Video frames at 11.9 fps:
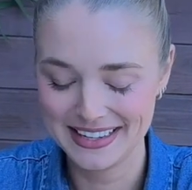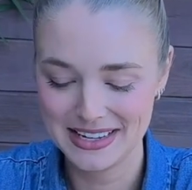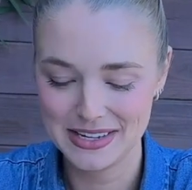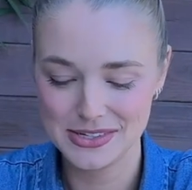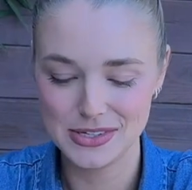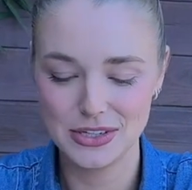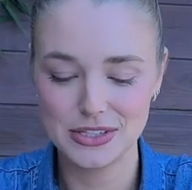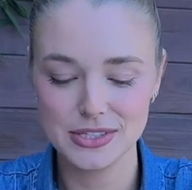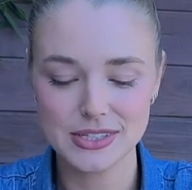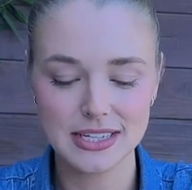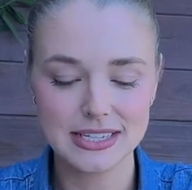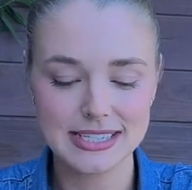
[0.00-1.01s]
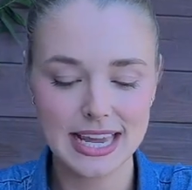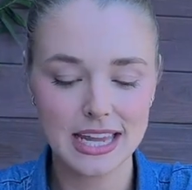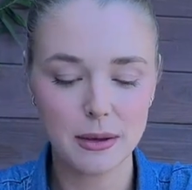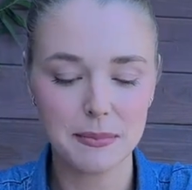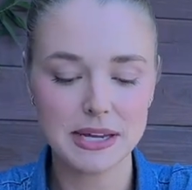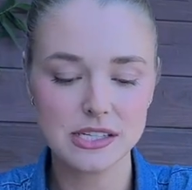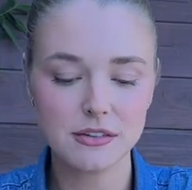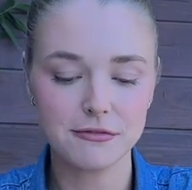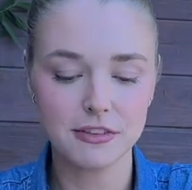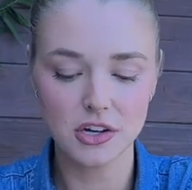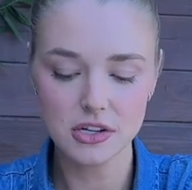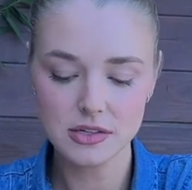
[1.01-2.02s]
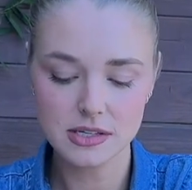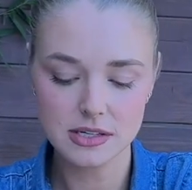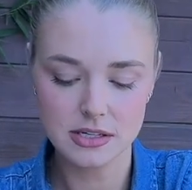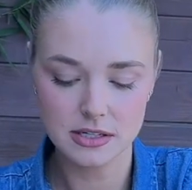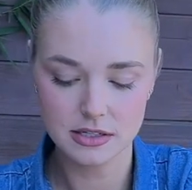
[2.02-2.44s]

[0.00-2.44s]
So you're just going to take a piece of floss,